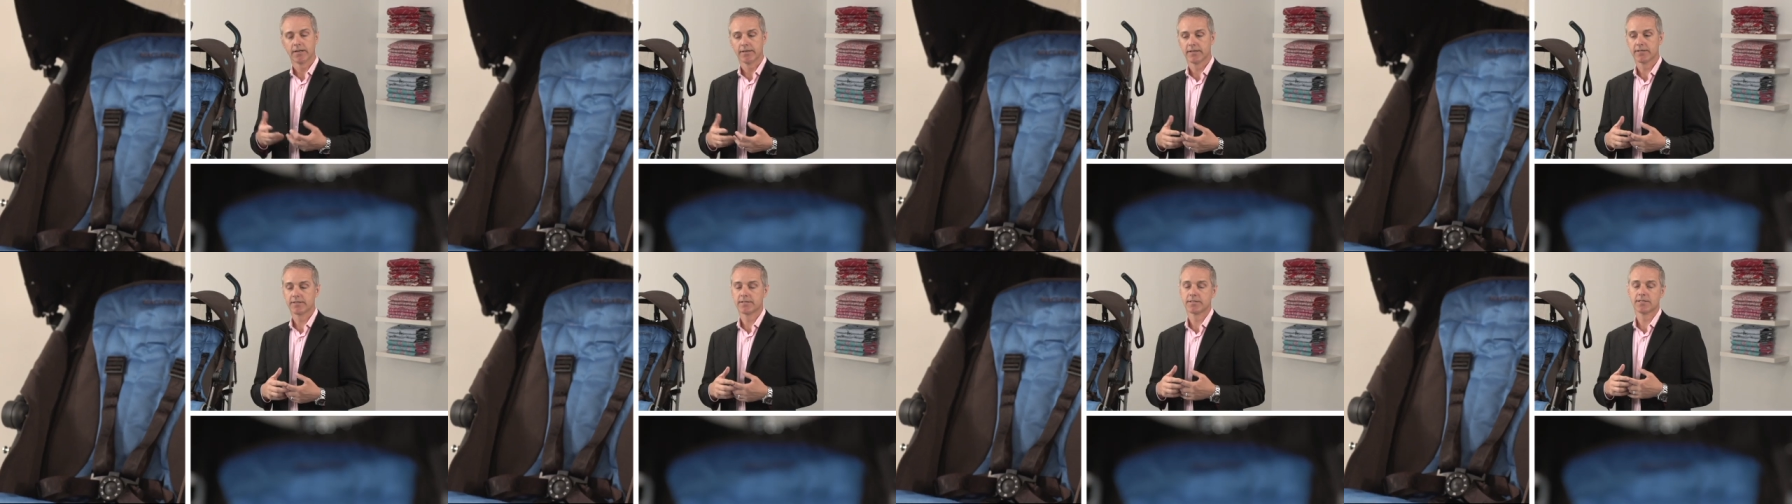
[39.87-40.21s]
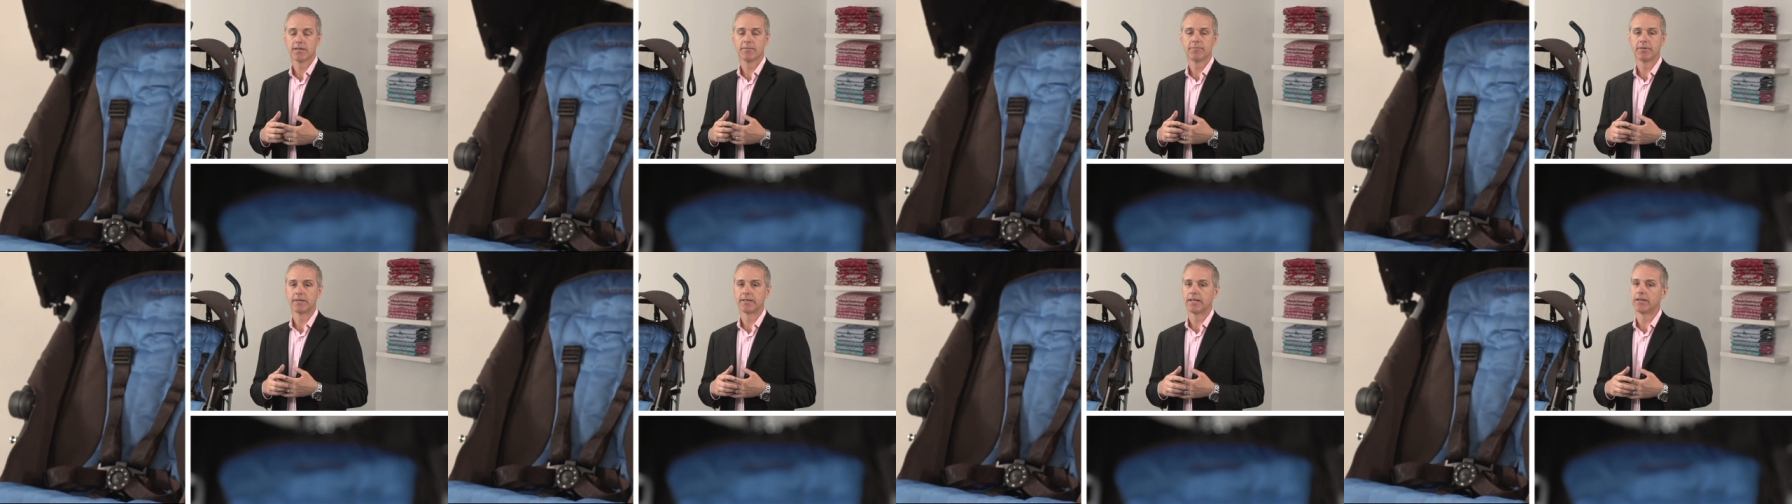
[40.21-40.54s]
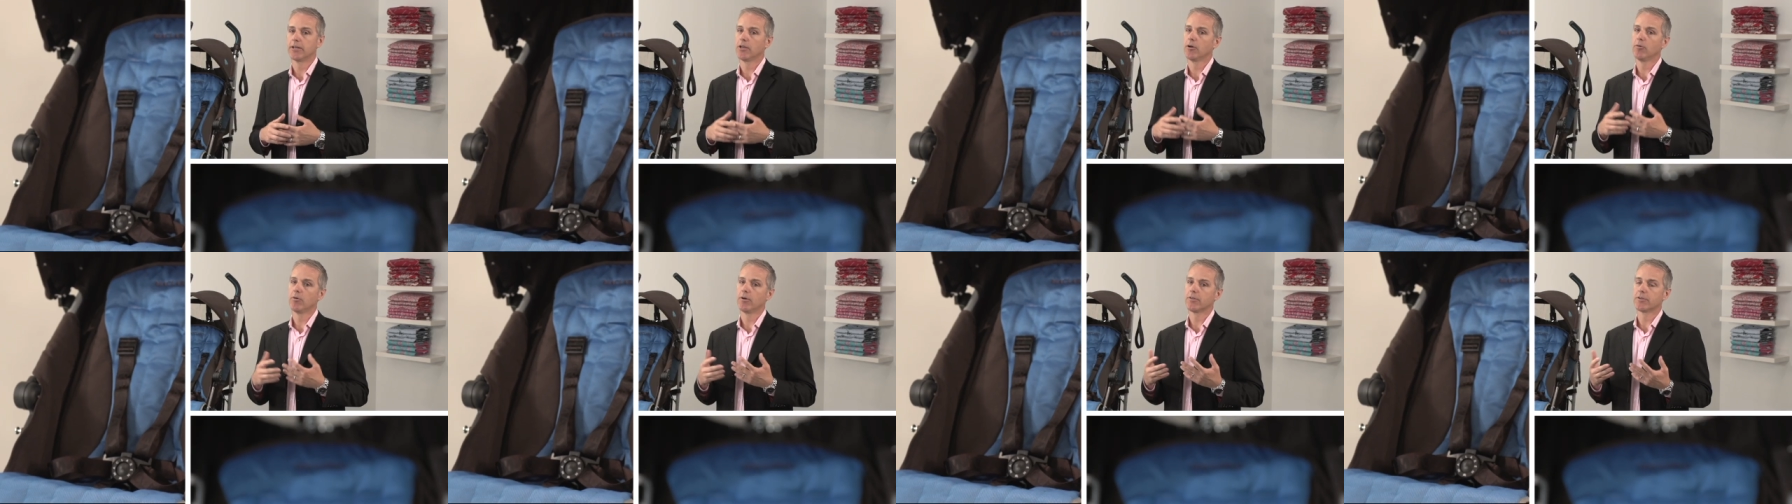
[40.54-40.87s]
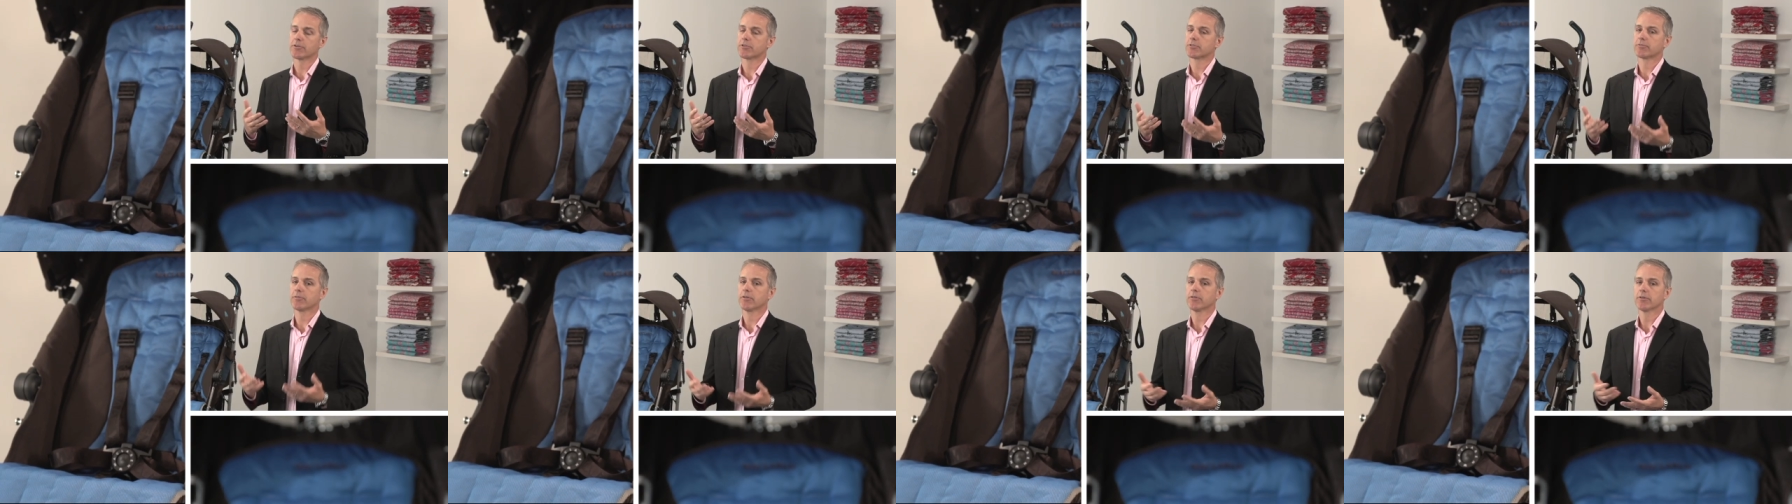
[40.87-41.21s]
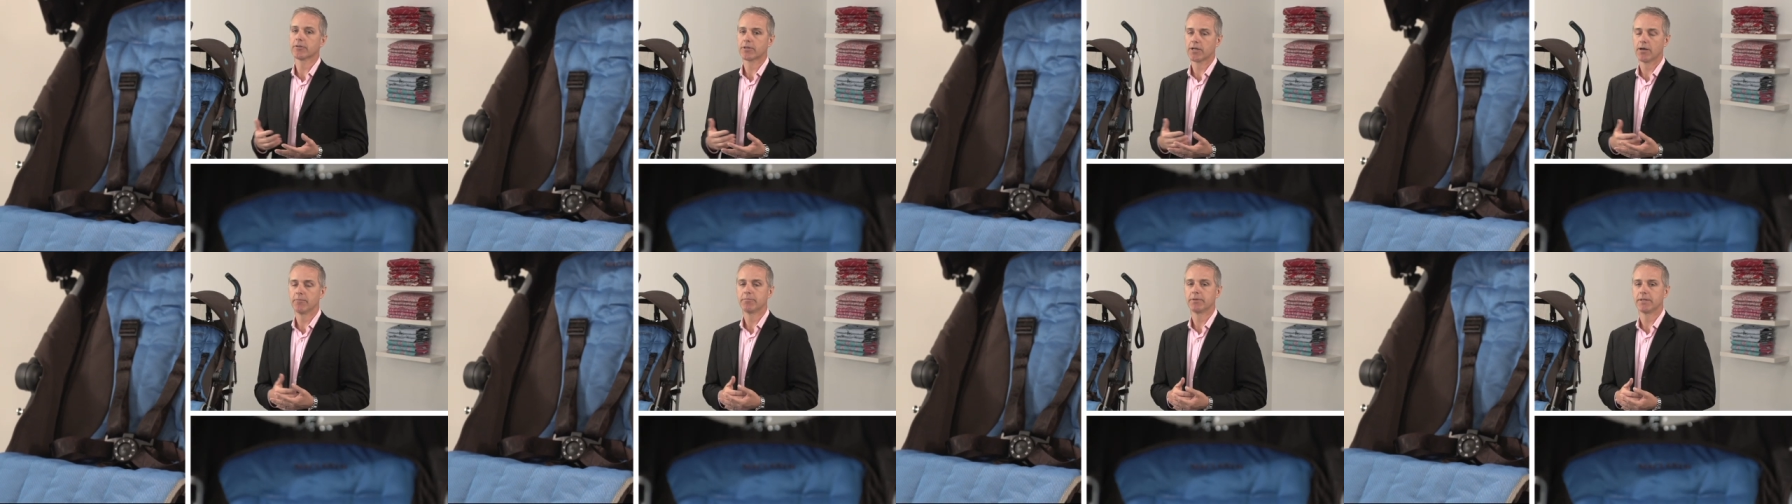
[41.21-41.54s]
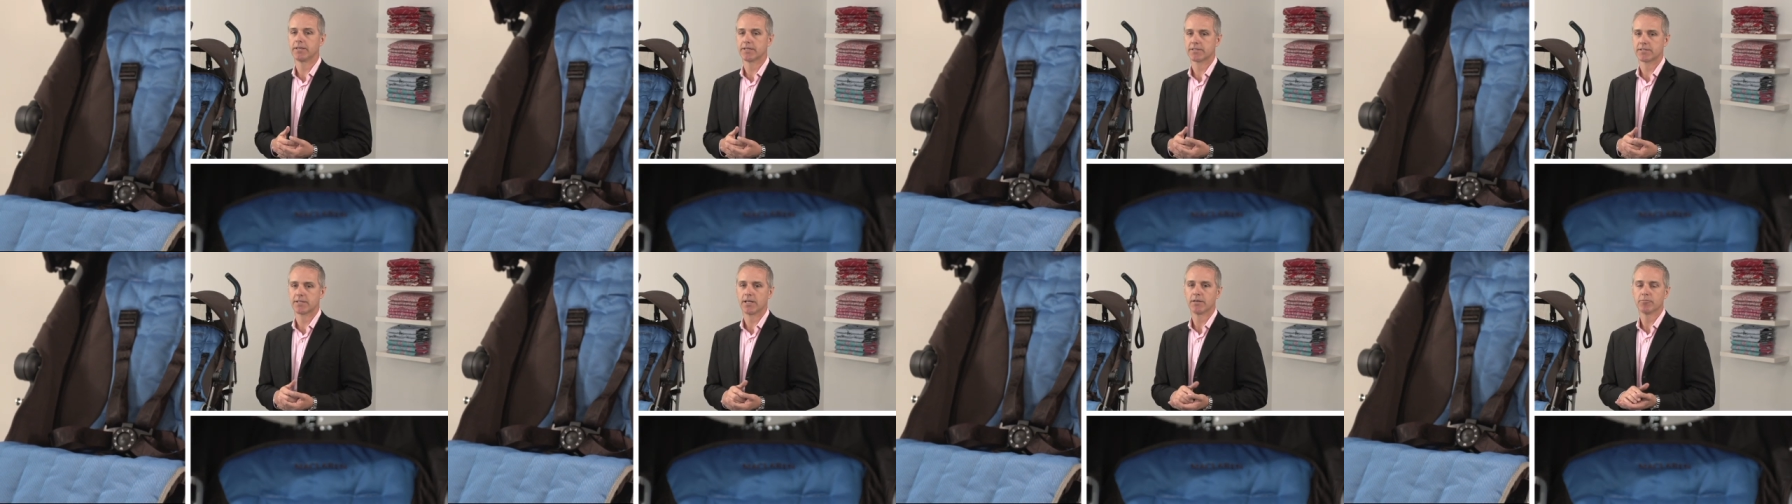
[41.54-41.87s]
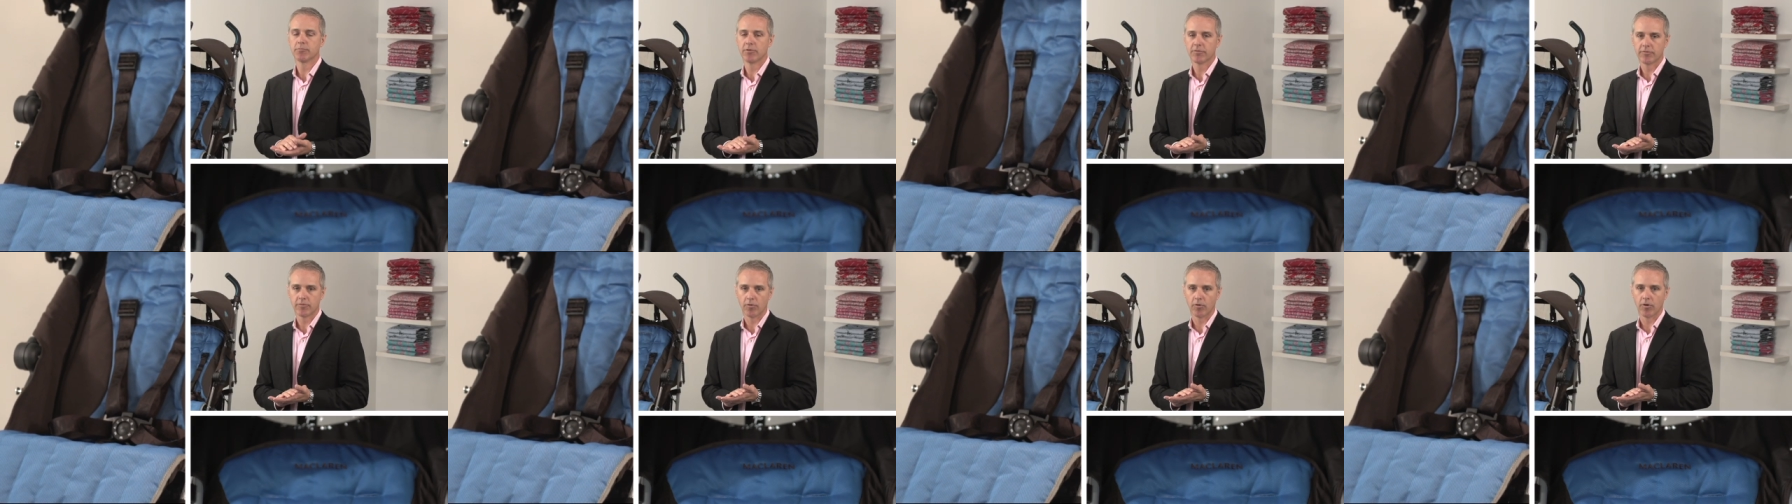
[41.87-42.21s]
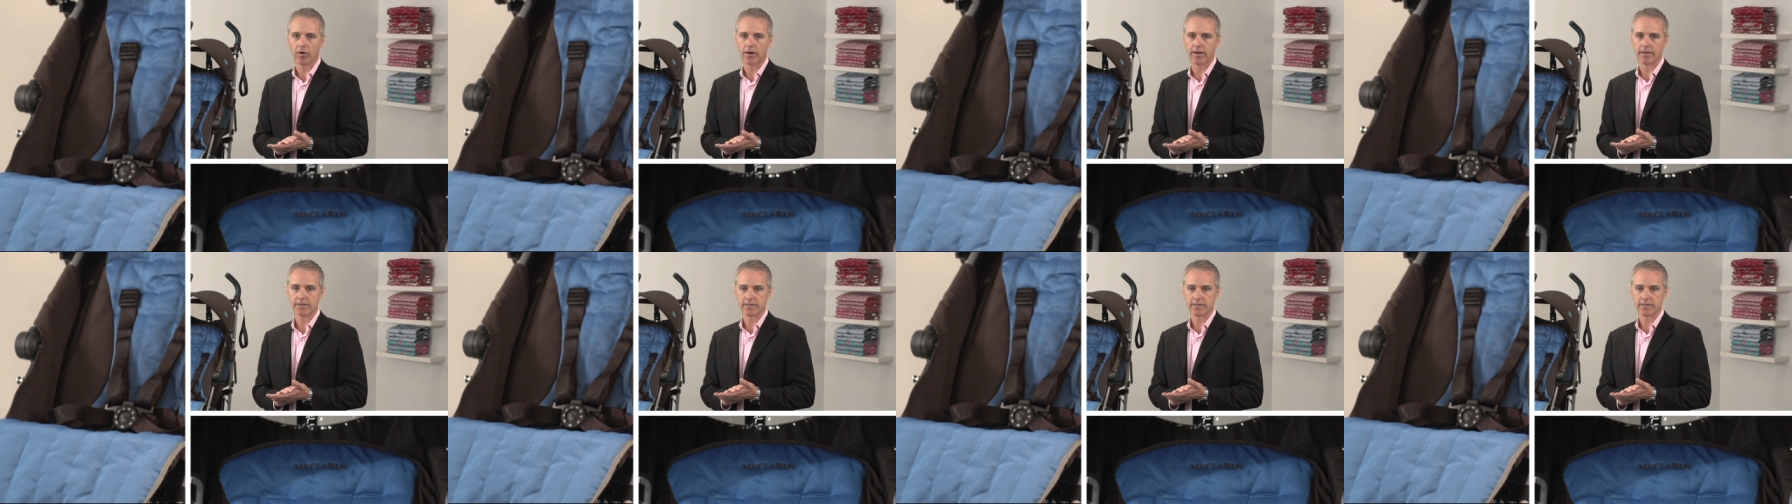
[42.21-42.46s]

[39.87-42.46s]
This is something that no other stroller company has done before.